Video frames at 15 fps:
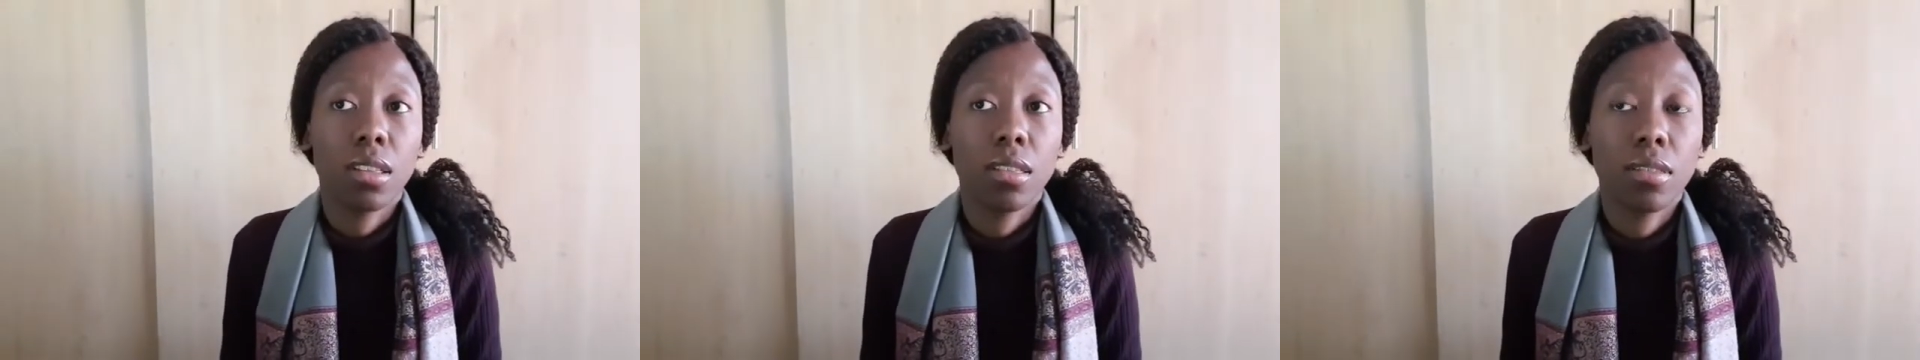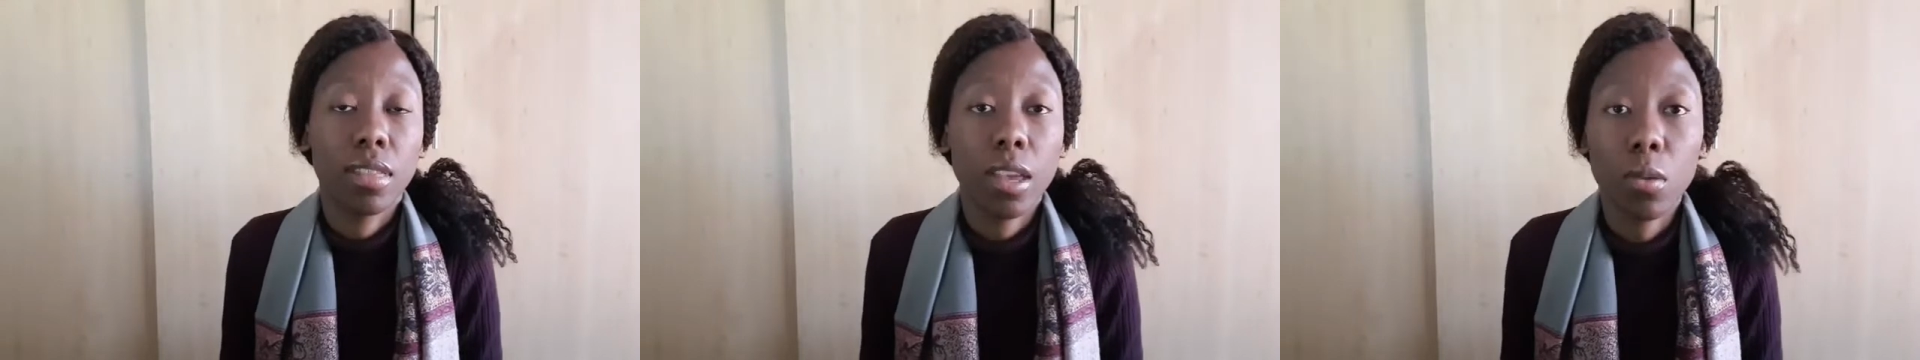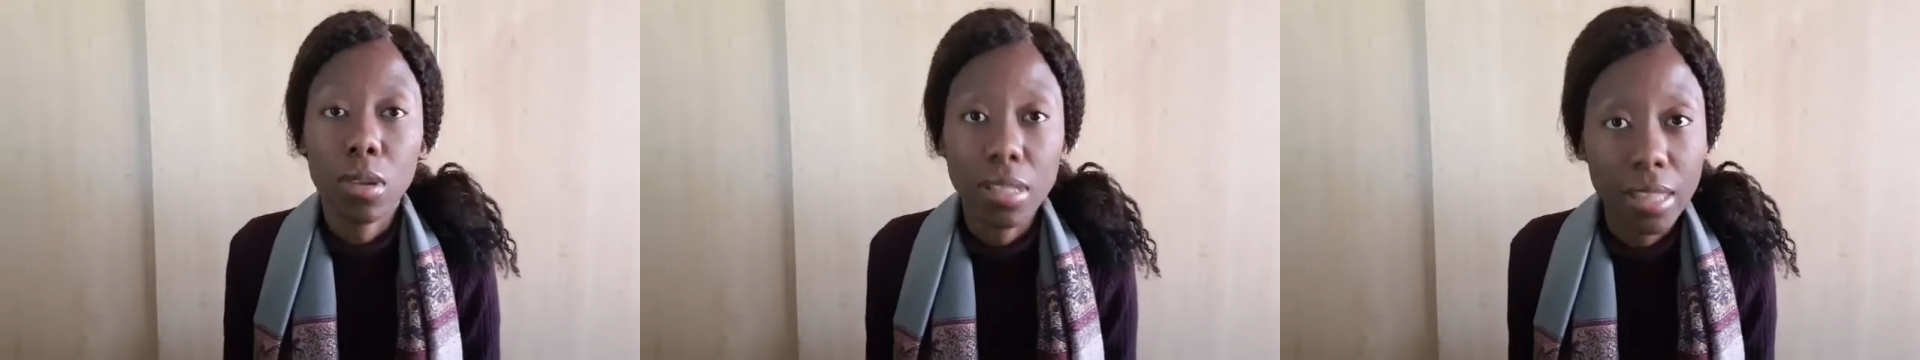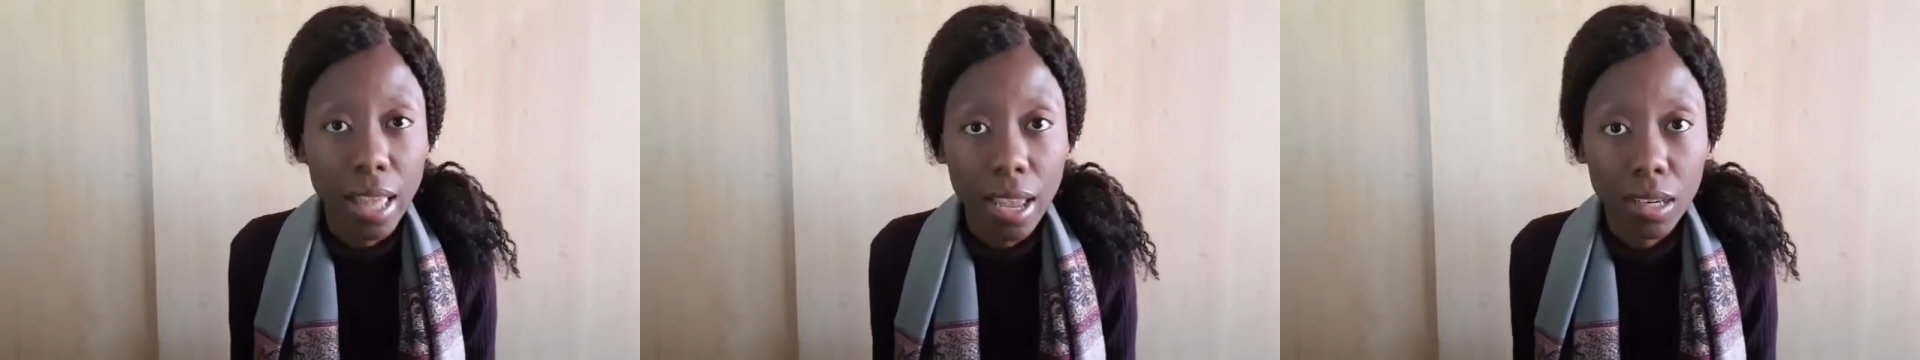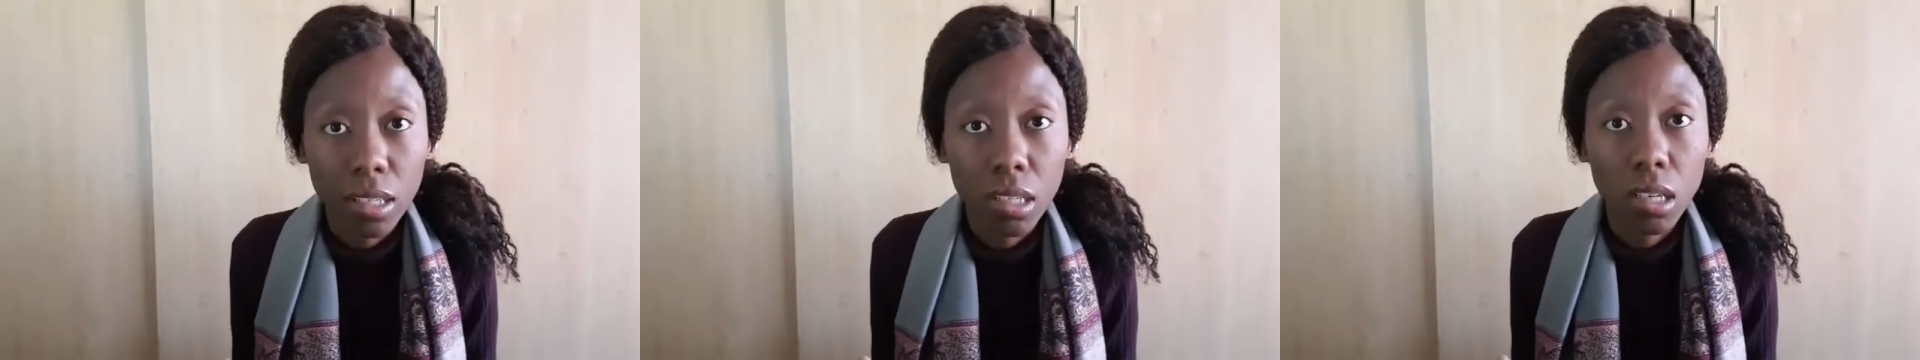that was
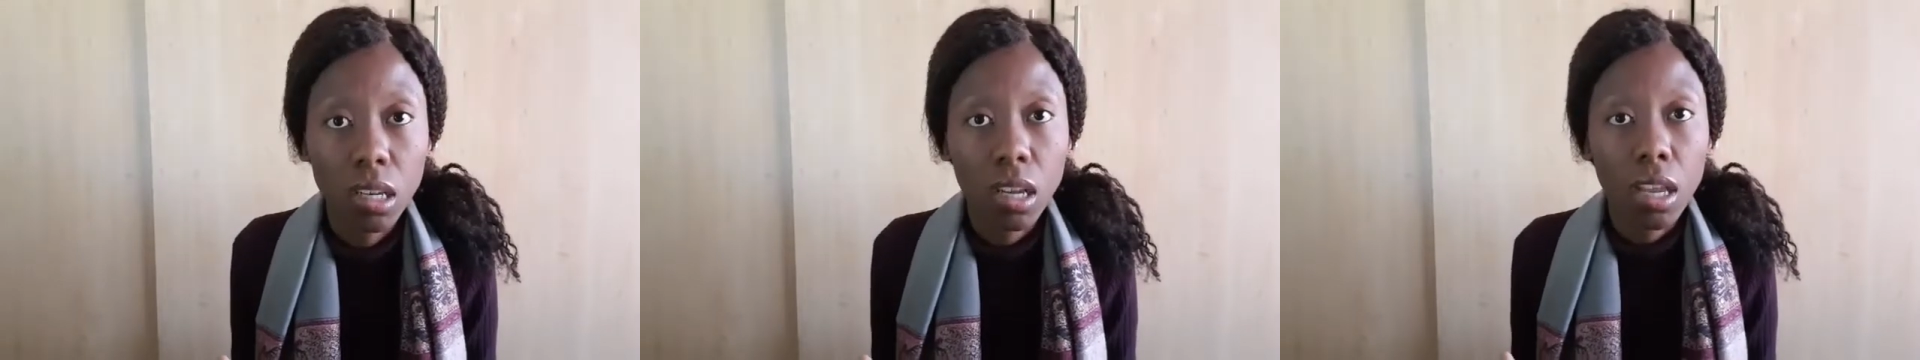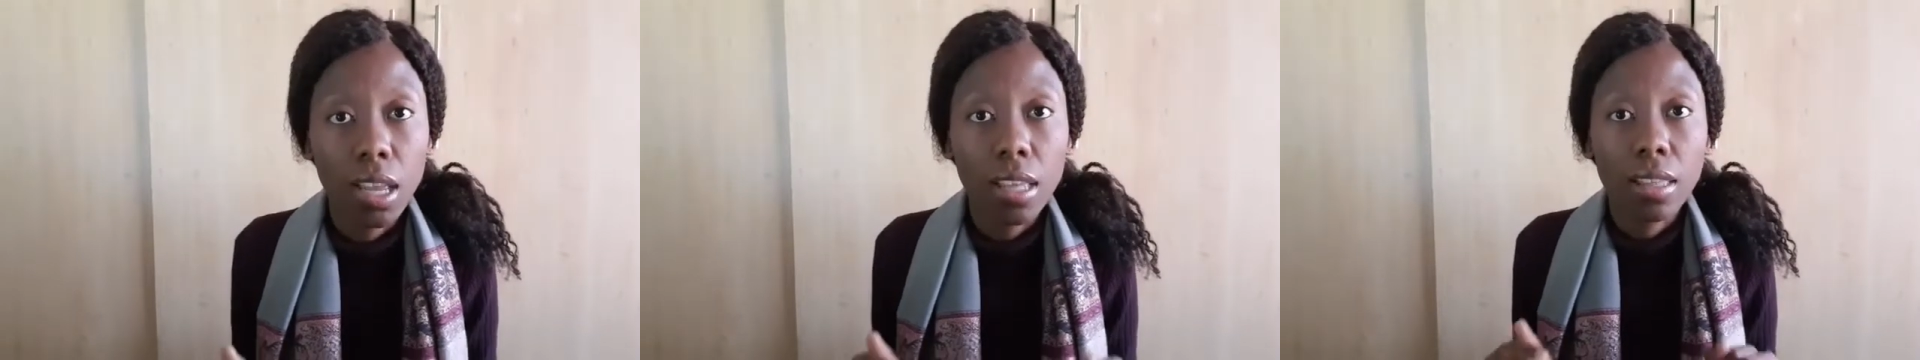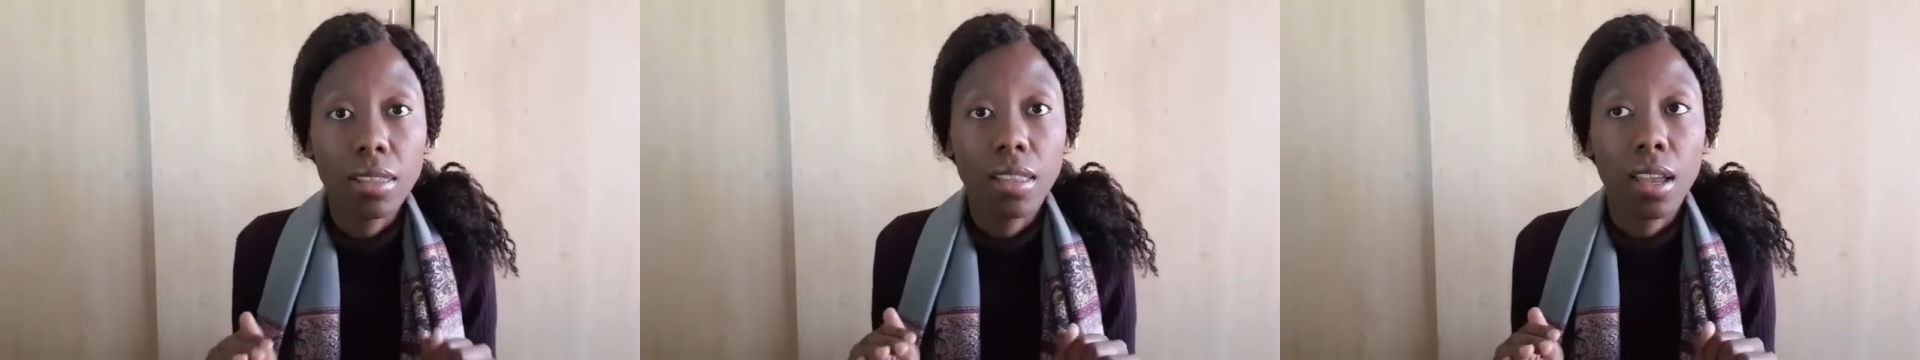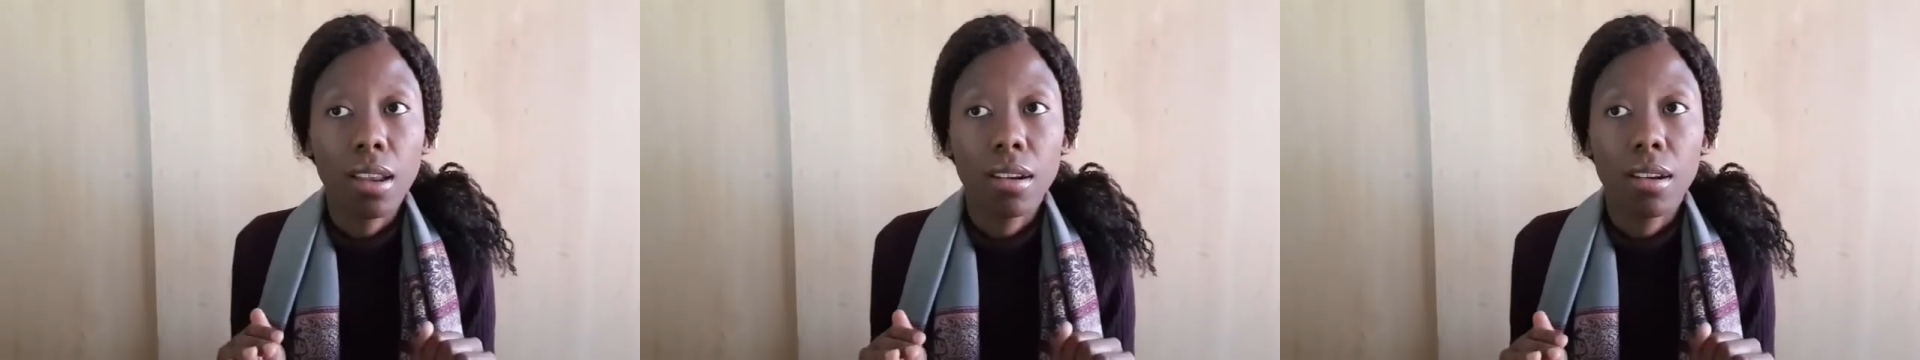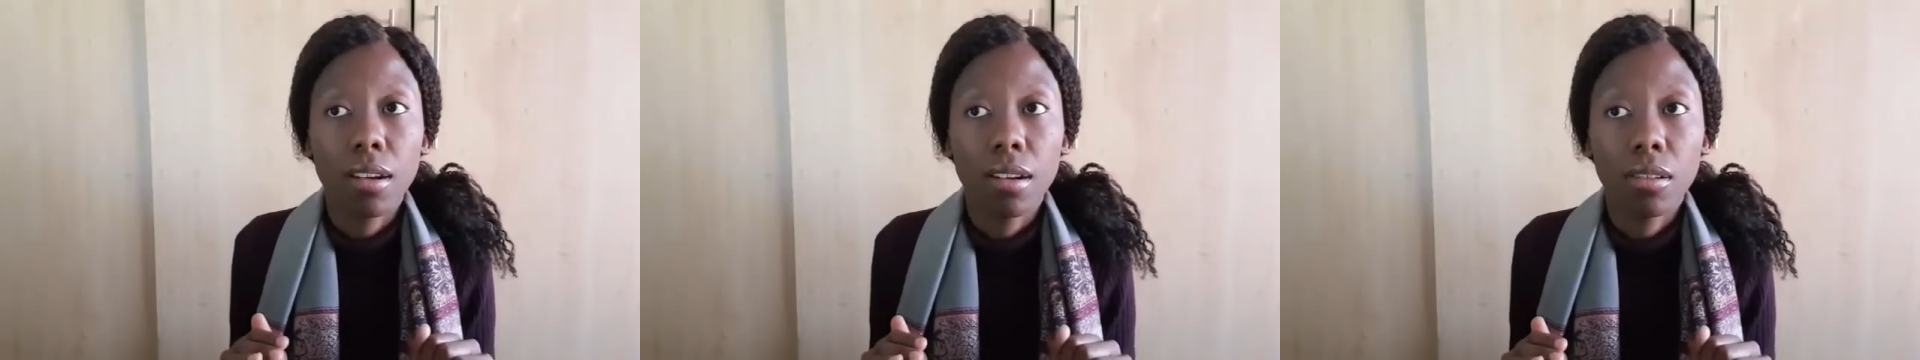that.
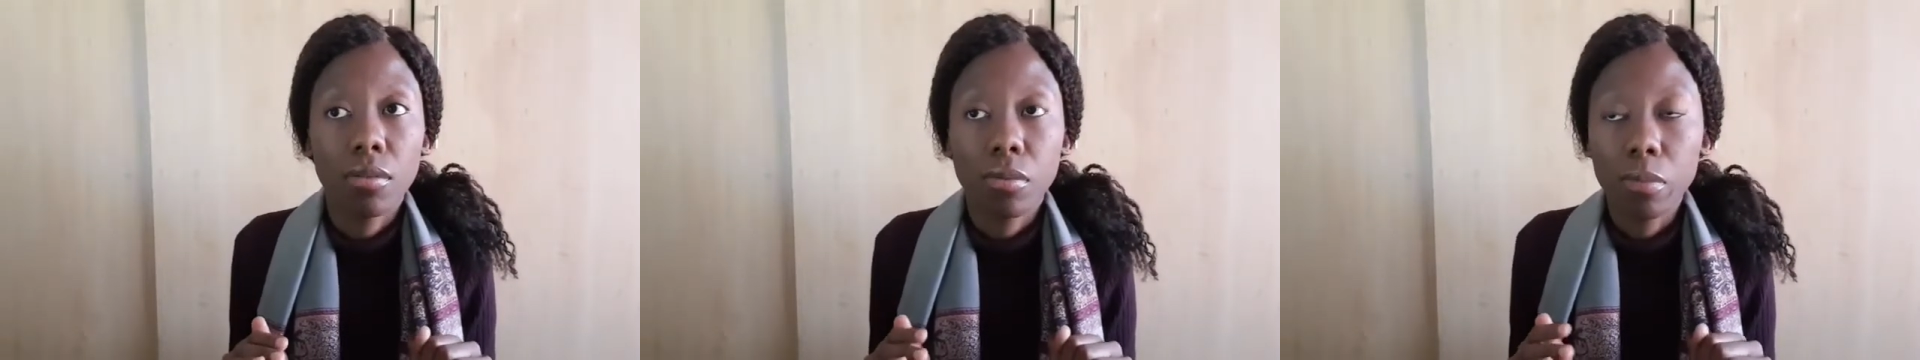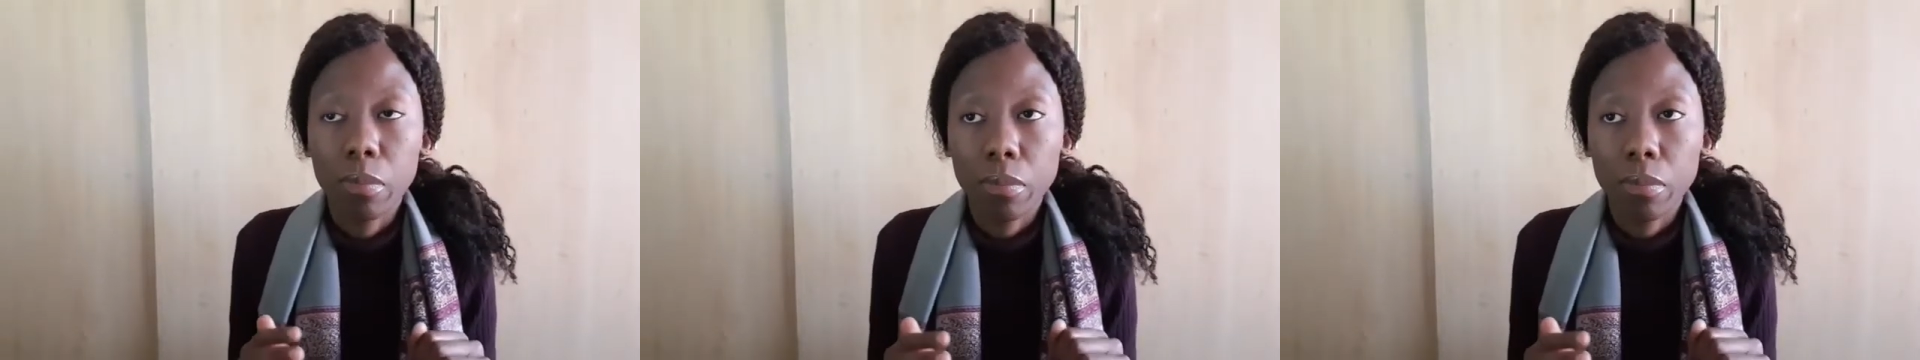Then